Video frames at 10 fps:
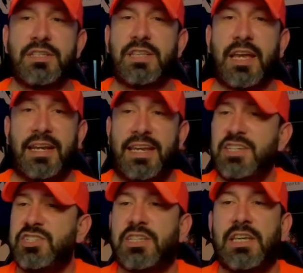that he's
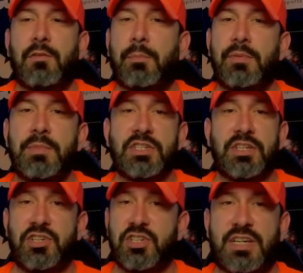just given permission to
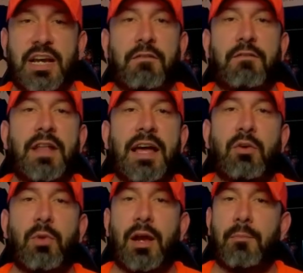just kind of fly
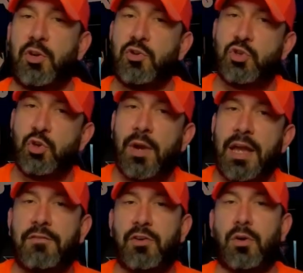around. You do
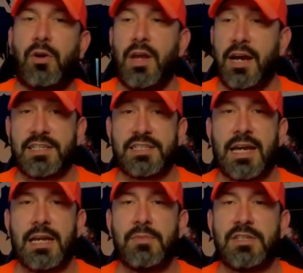have your
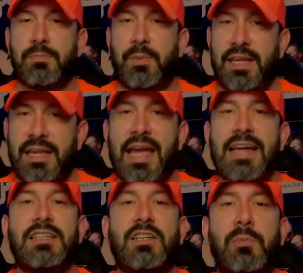assignments, but he has
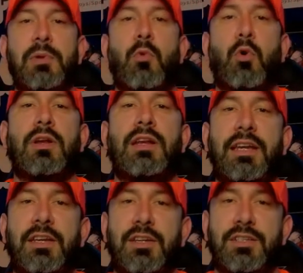a little bit more
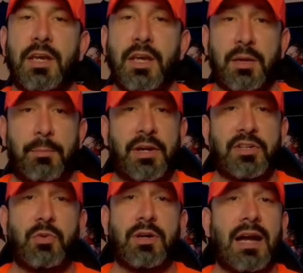lenience compared
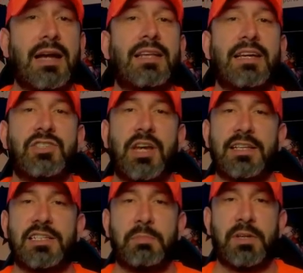to a guy like Jaylen
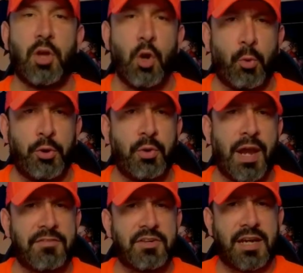Smith, where you
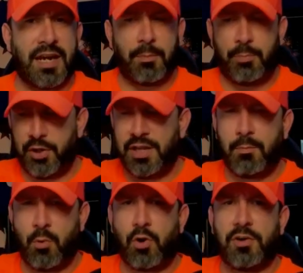have to kind of put him
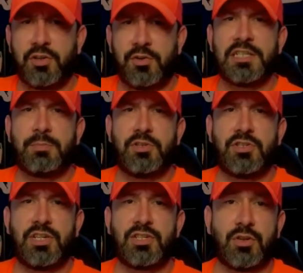more into his
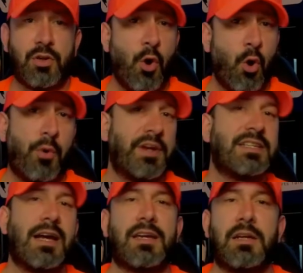position or he's
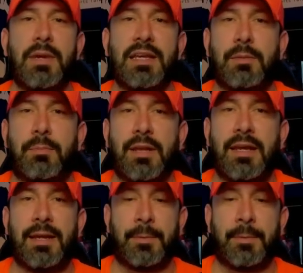not going to make the play.